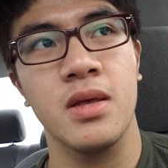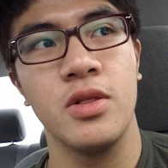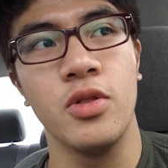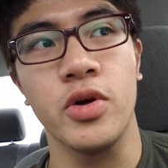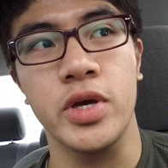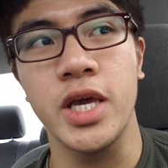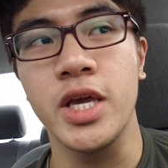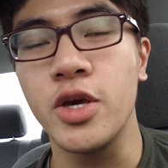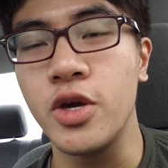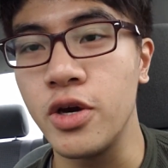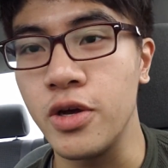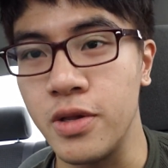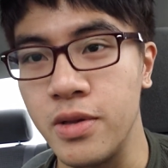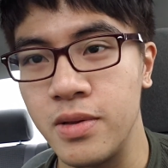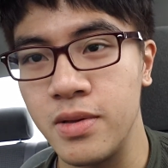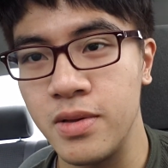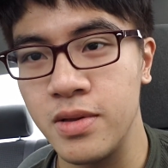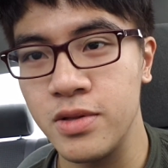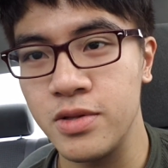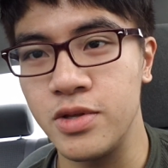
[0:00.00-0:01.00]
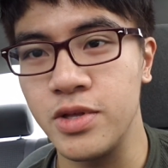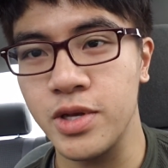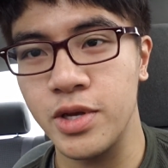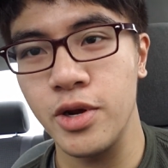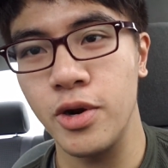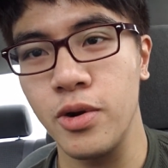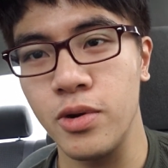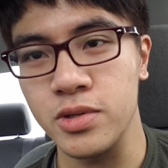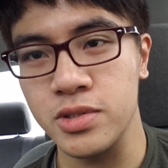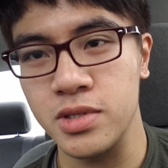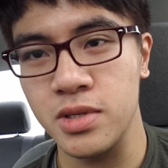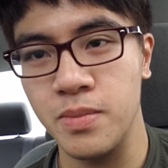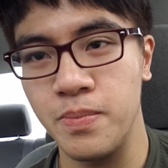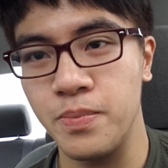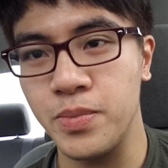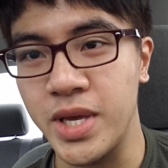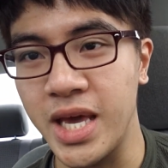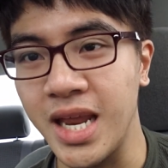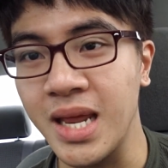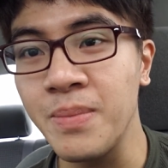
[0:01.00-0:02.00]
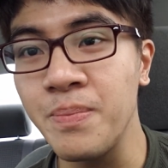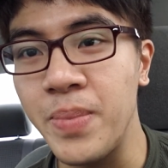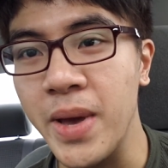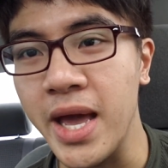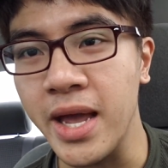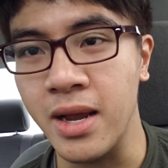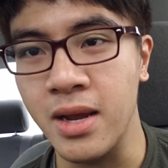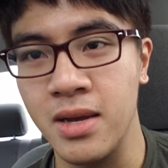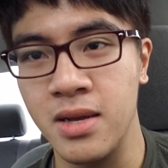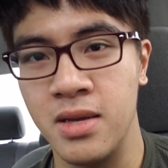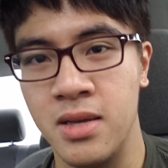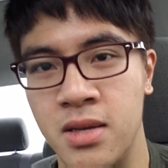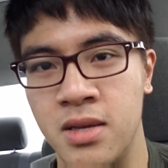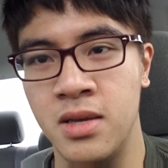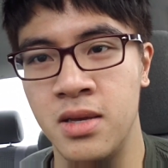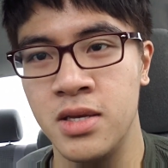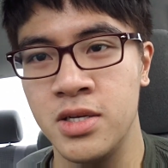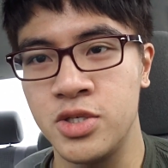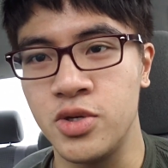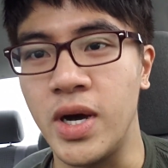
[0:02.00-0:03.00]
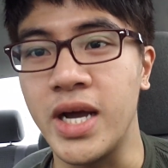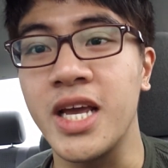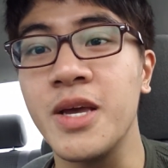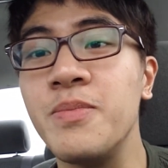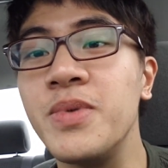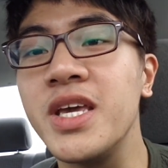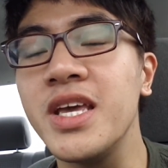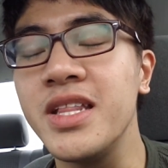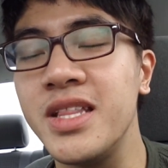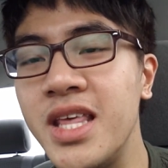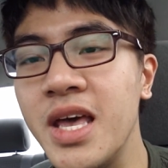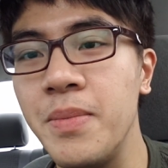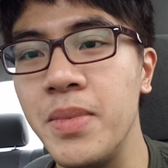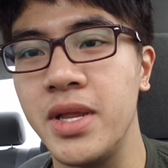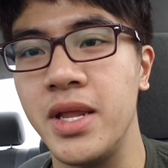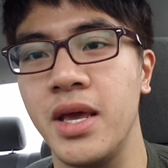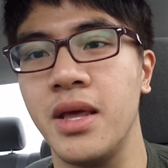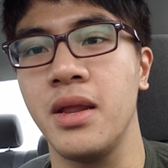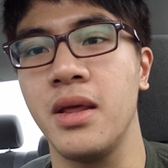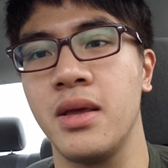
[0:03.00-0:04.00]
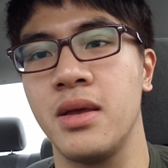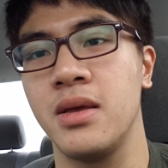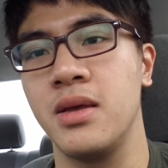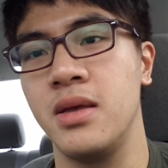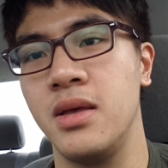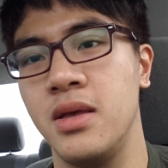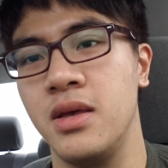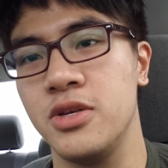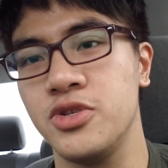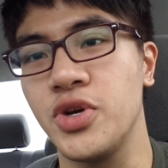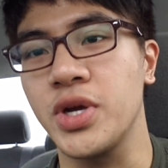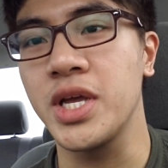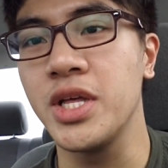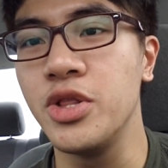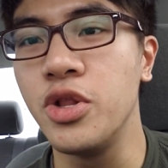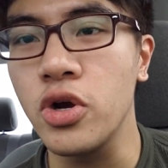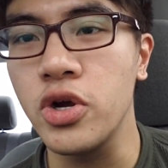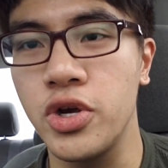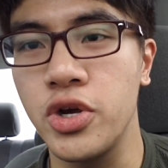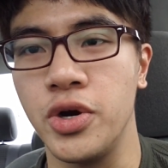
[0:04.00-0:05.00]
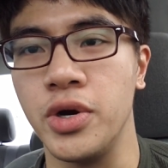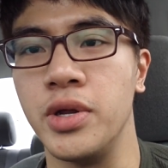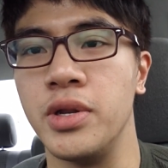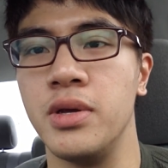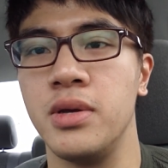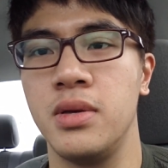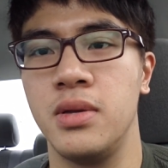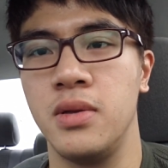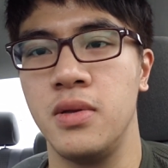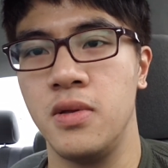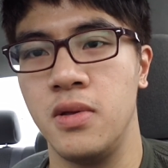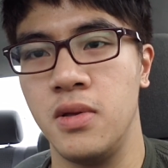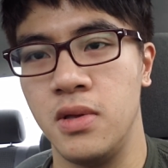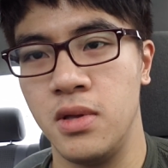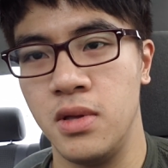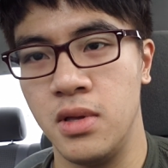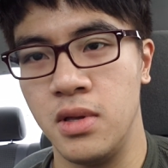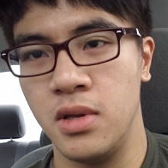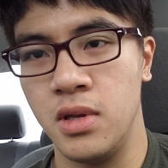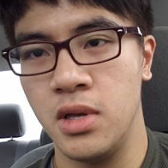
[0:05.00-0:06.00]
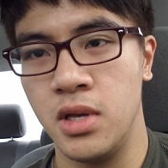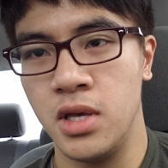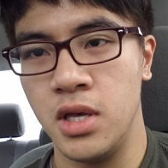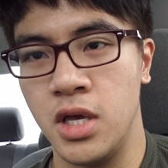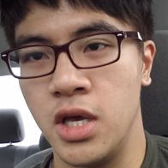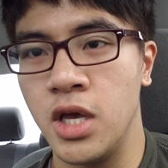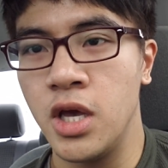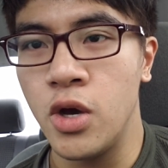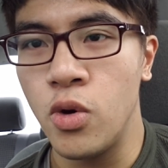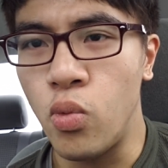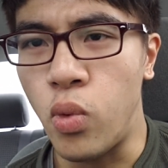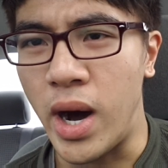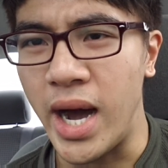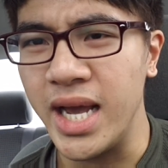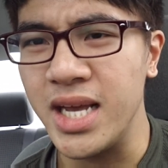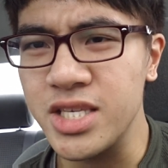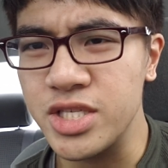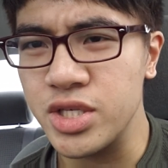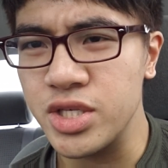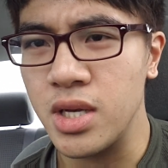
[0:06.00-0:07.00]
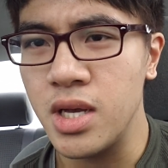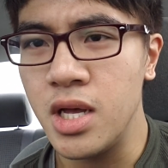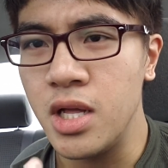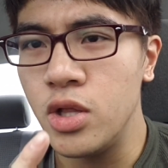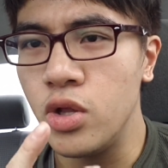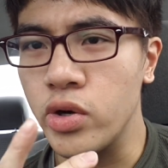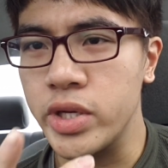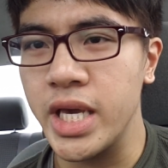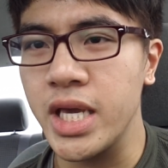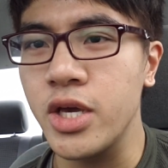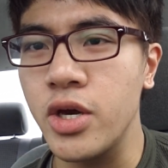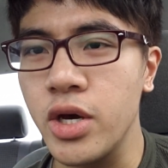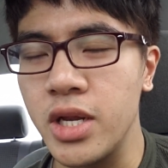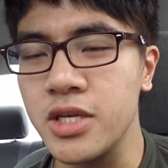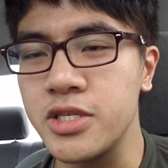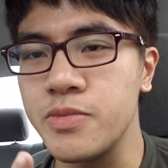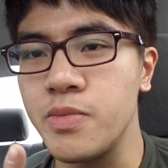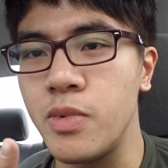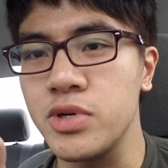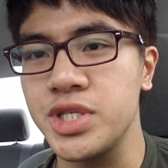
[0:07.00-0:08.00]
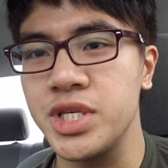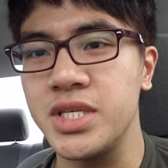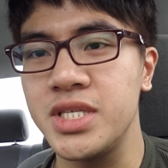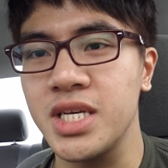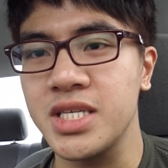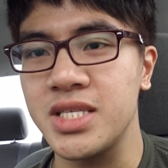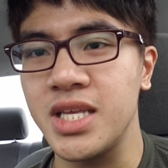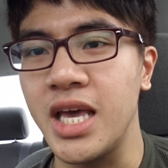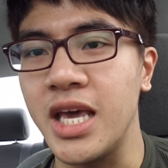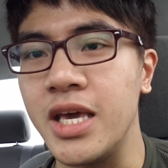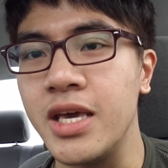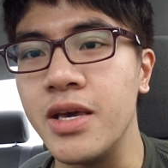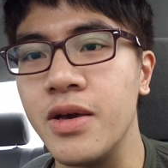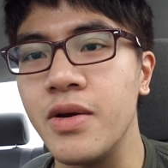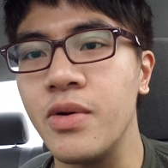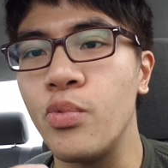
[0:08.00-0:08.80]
looking good to the girls, getting big, so I can be intimidating, so I can look good. Why is looking good is mostly just a